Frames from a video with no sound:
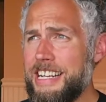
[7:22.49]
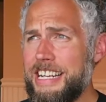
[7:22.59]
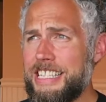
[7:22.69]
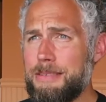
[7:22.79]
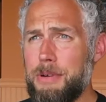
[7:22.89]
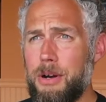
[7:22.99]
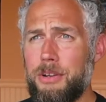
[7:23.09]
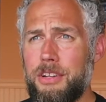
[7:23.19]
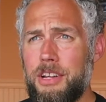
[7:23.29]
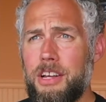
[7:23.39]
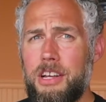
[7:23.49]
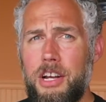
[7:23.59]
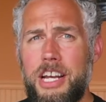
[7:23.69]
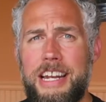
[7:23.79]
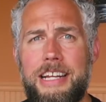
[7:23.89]
It's about
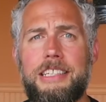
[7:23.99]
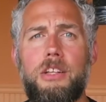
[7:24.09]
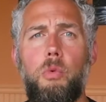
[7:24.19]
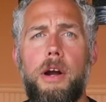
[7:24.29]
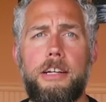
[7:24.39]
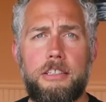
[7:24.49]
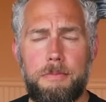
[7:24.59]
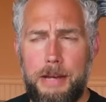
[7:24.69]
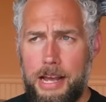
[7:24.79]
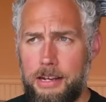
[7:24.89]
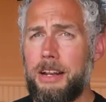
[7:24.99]
connecting the wires back.